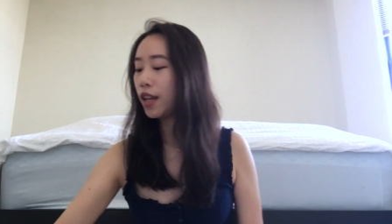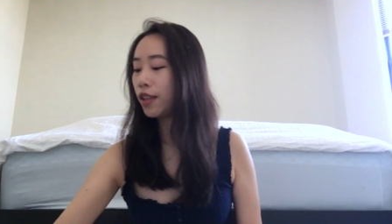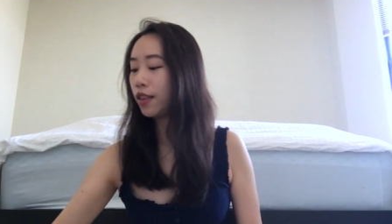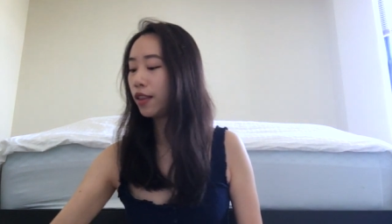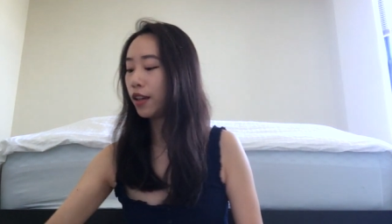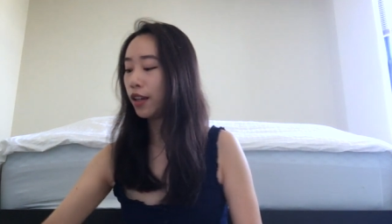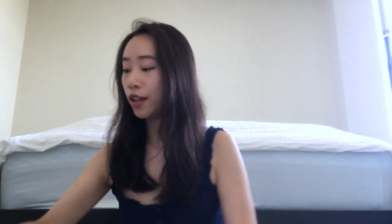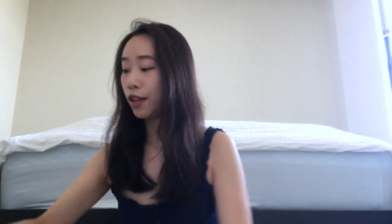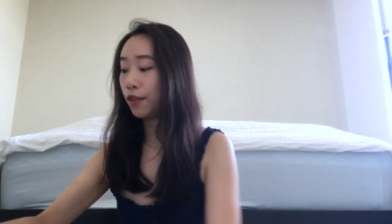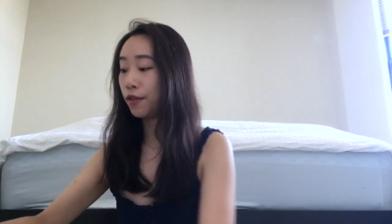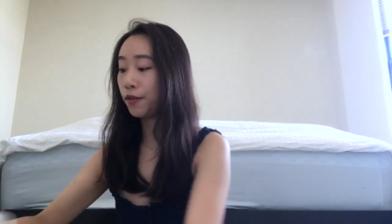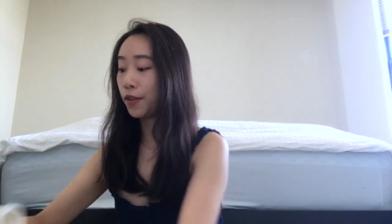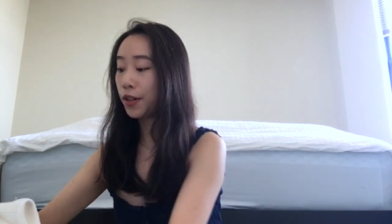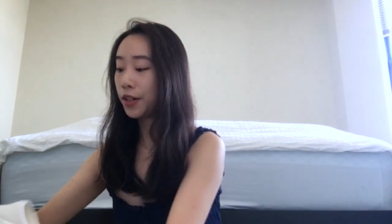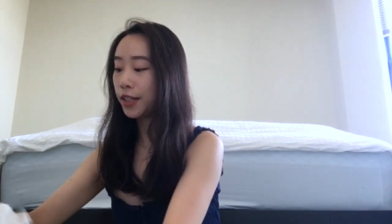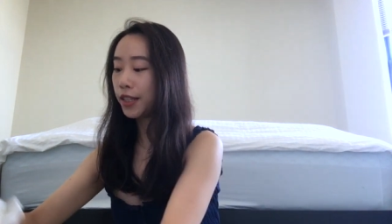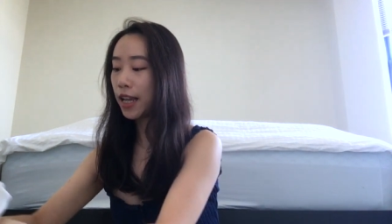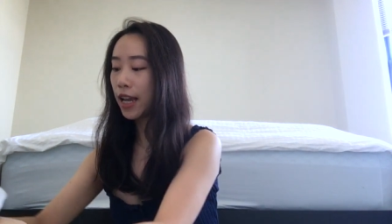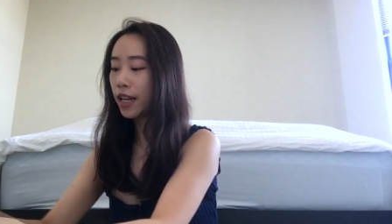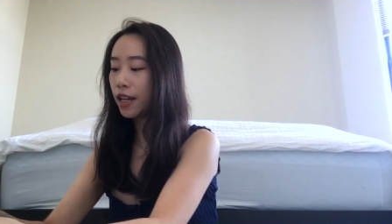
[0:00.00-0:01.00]
The
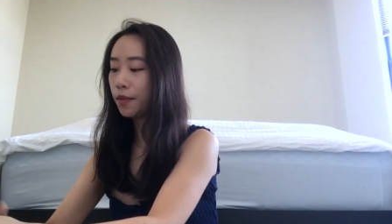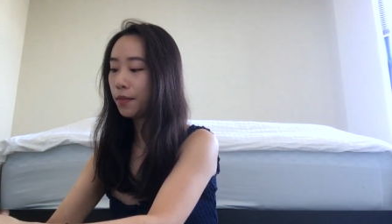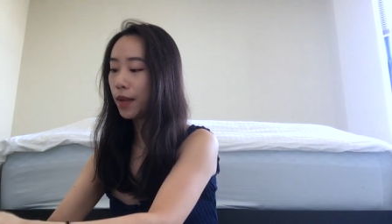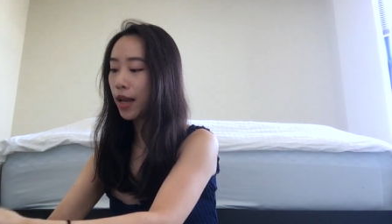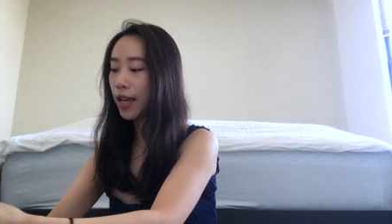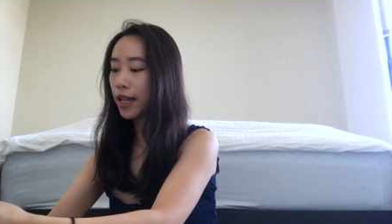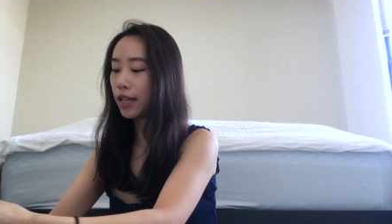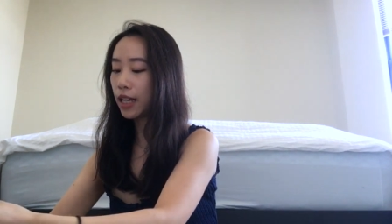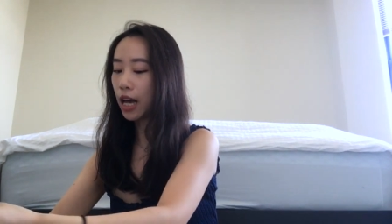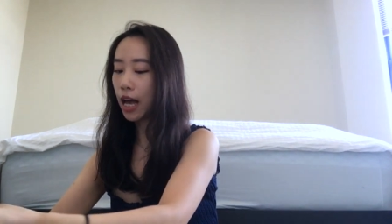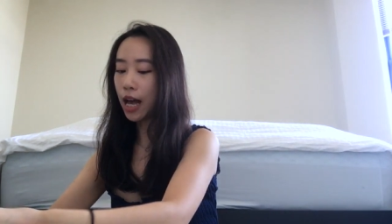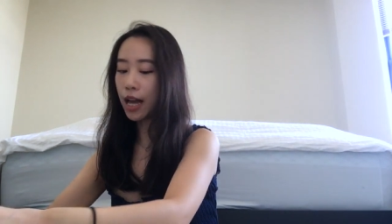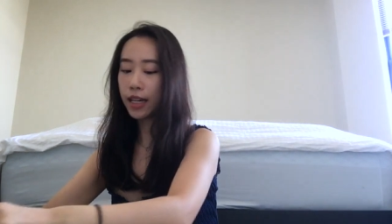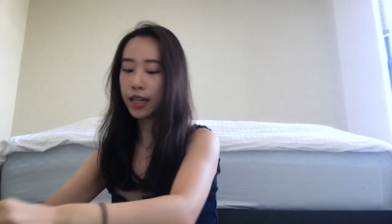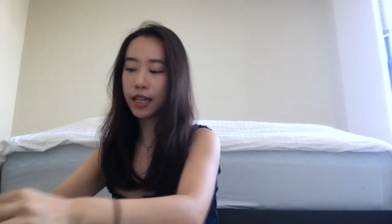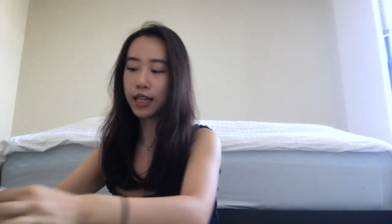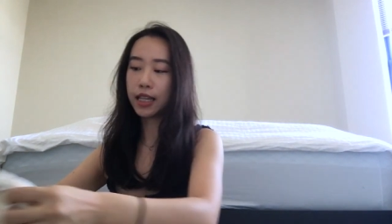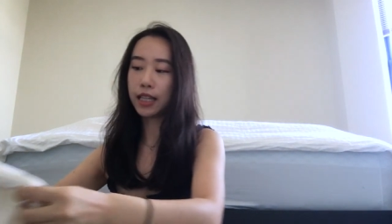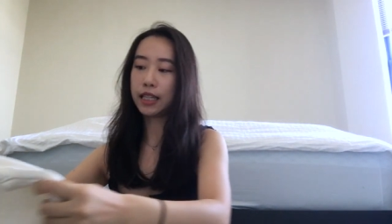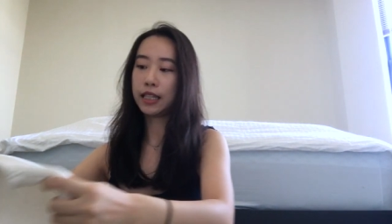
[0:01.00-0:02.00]
first item I
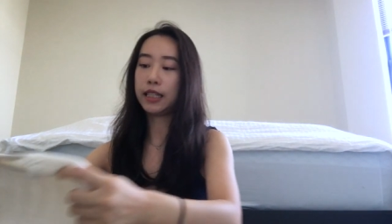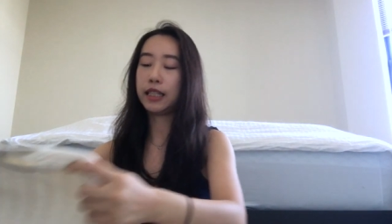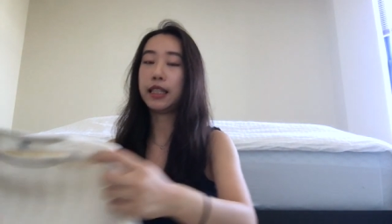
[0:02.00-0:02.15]
got is